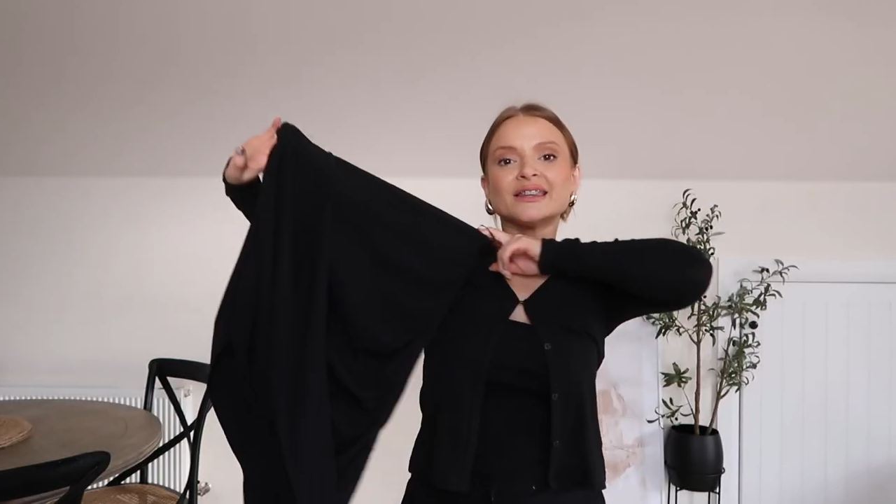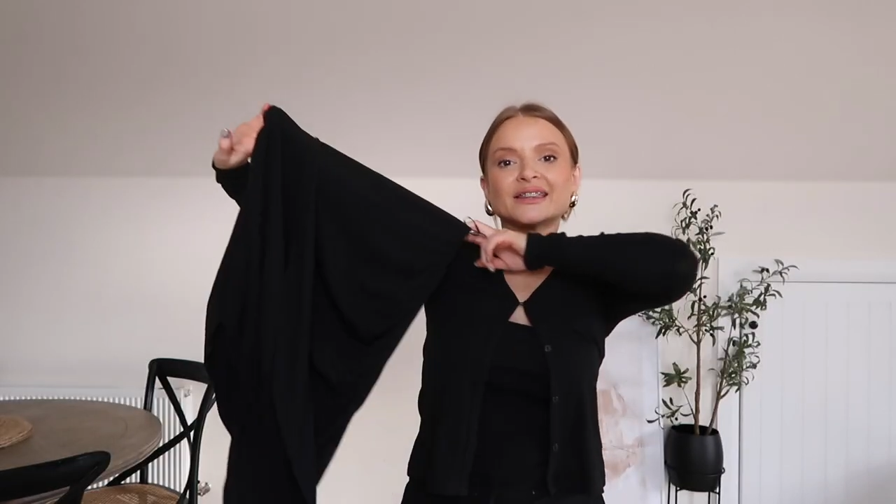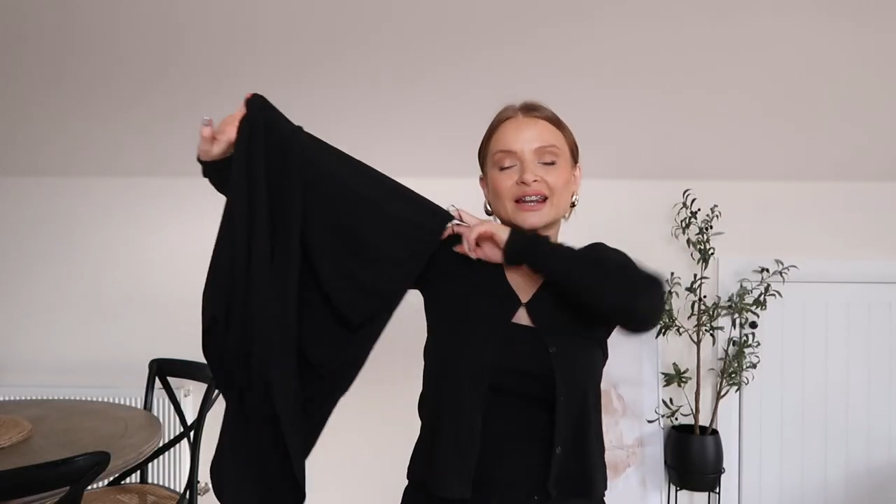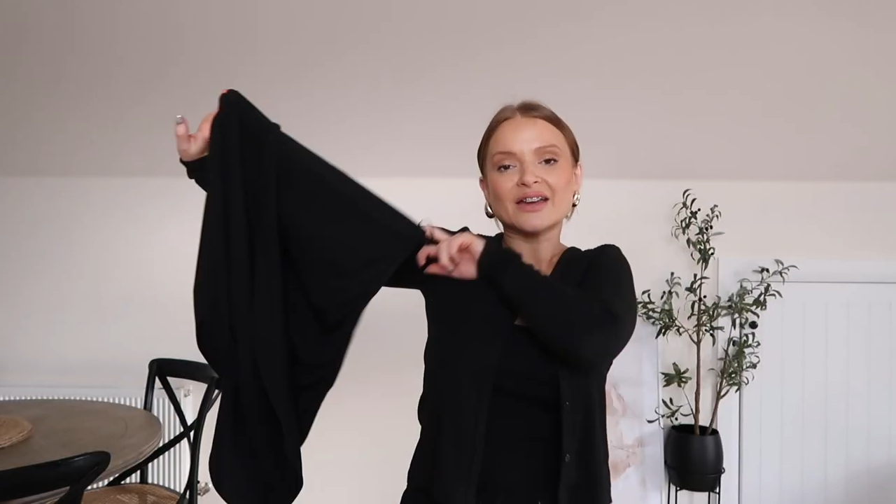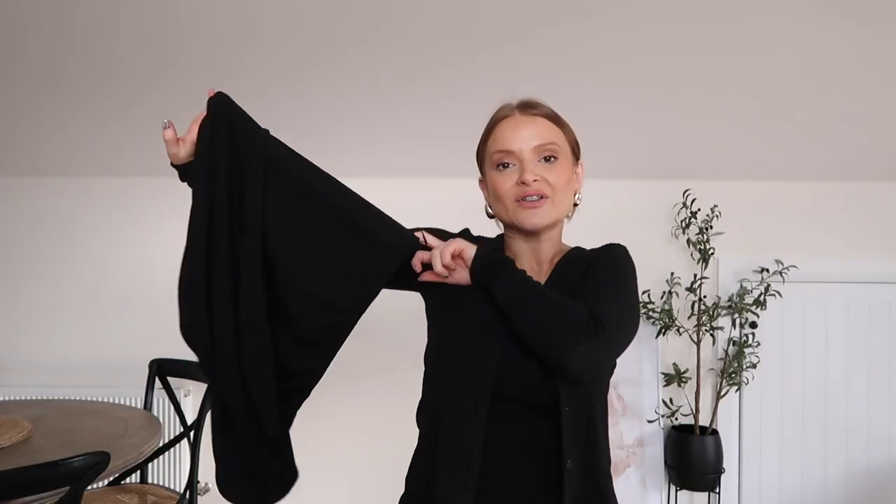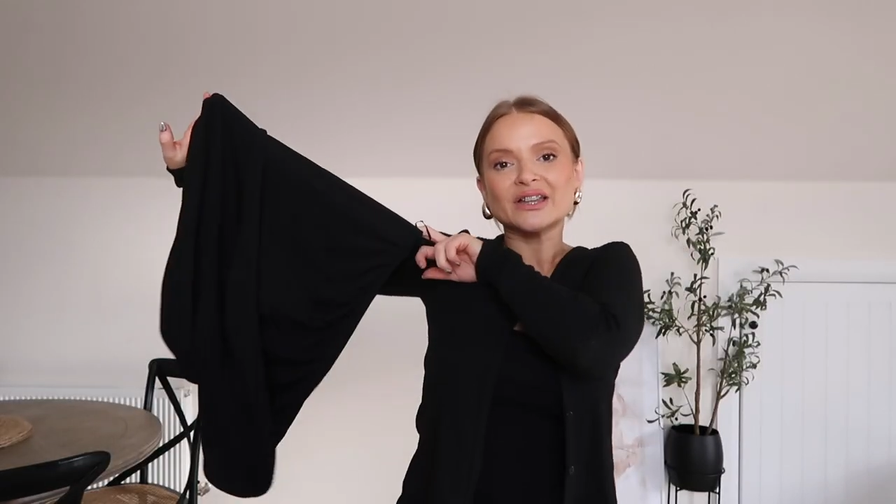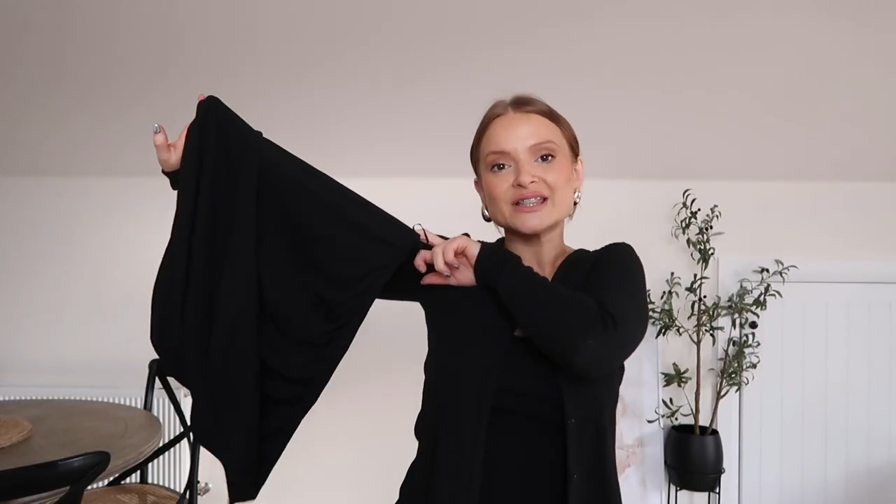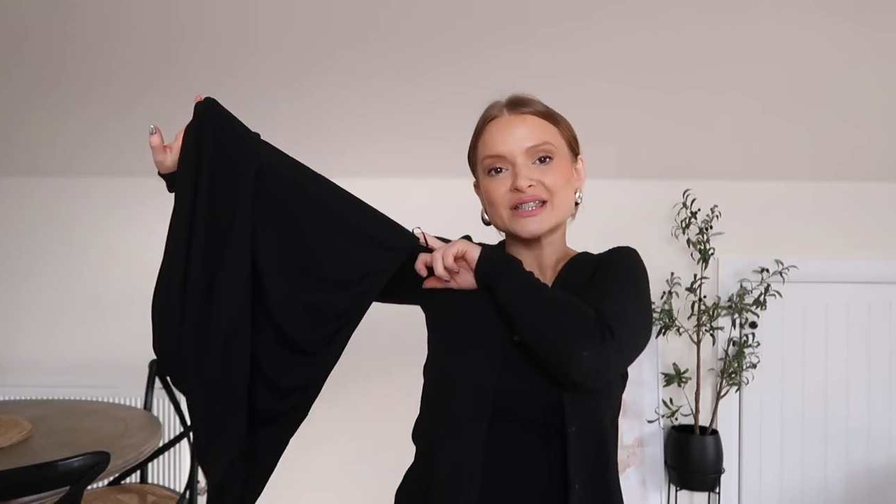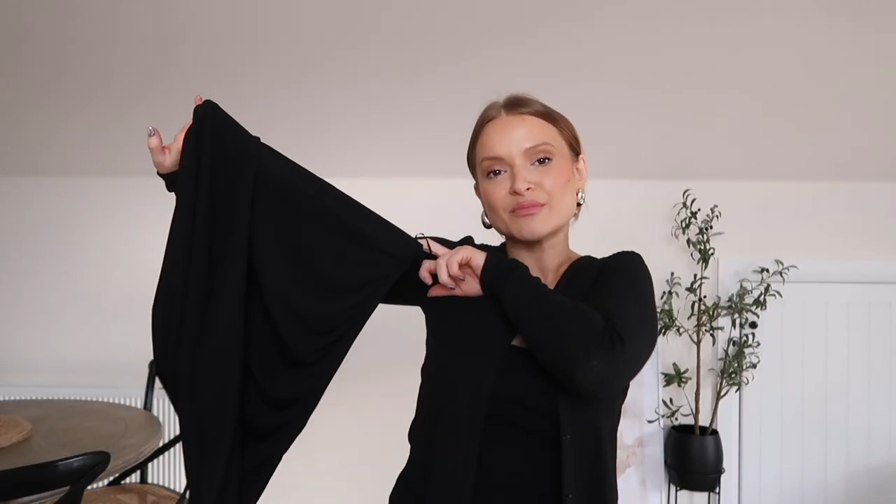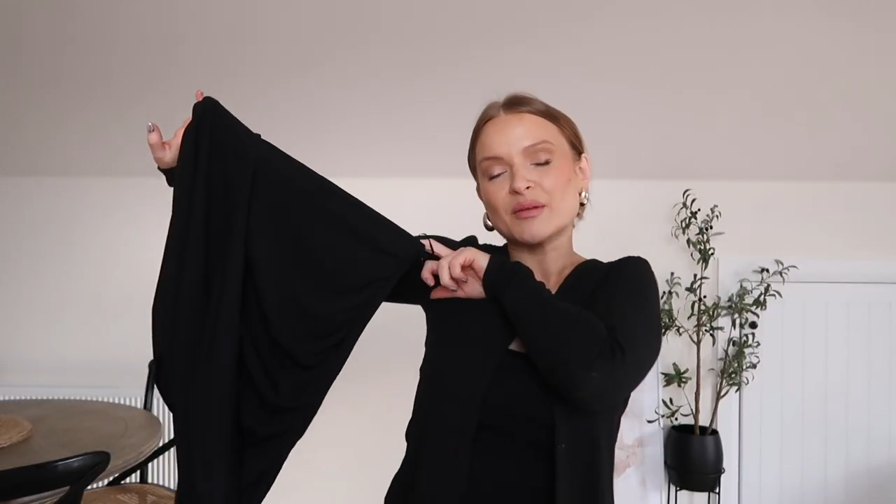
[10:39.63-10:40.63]
that I've had
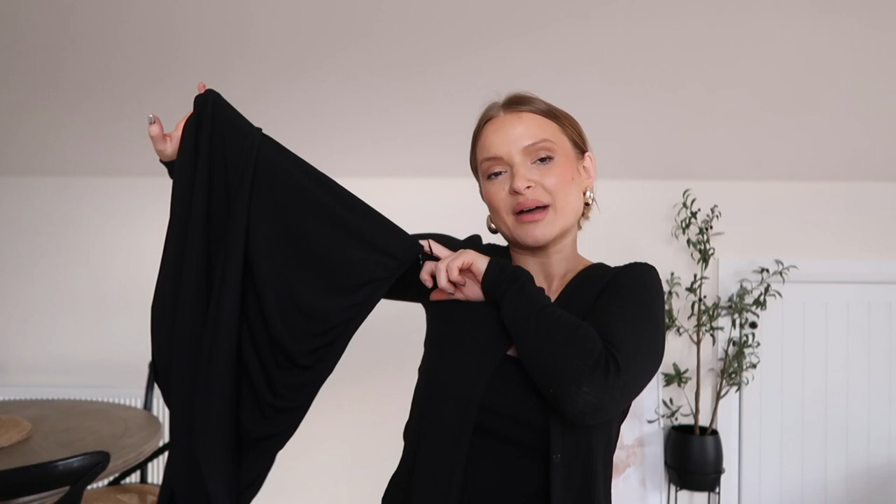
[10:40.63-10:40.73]
this in my